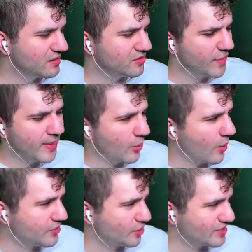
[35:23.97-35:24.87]
No matter what
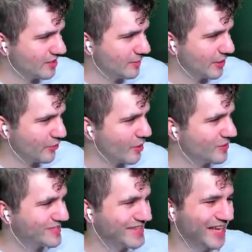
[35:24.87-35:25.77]
we do, it's a little bit
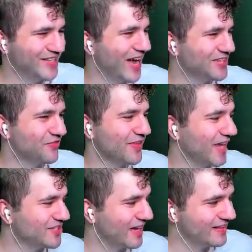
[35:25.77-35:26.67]
gross. It's a
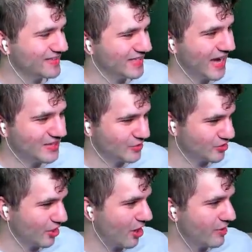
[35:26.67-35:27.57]
hostification. At least the Kaito's
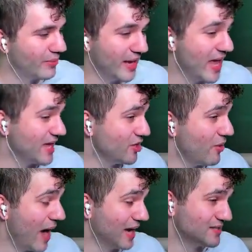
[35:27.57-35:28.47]
gone. But you know,
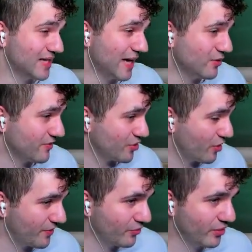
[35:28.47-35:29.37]
honestly, I don't even know if
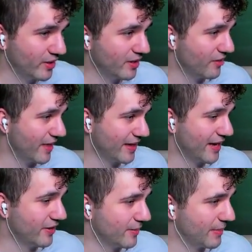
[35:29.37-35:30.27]
they really are that
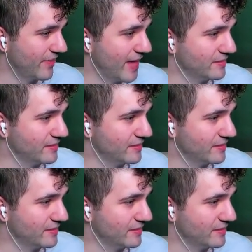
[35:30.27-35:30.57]
caring about that.